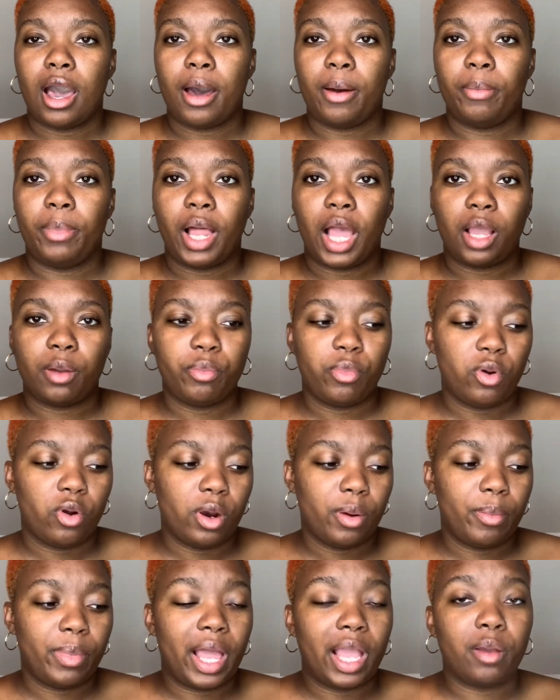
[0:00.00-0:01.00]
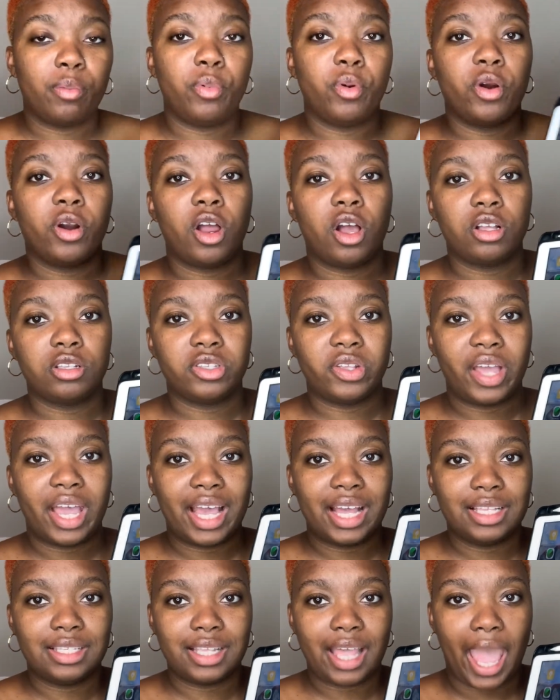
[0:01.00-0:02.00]
Blackboard. Blackboard also
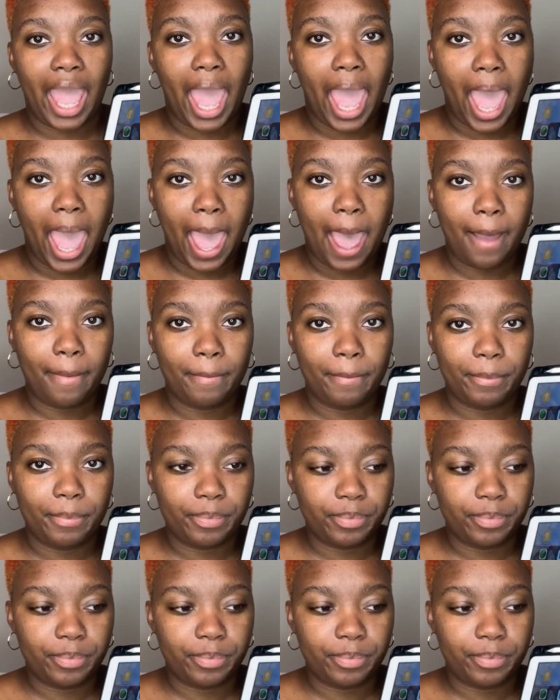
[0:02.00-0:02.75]
has an app.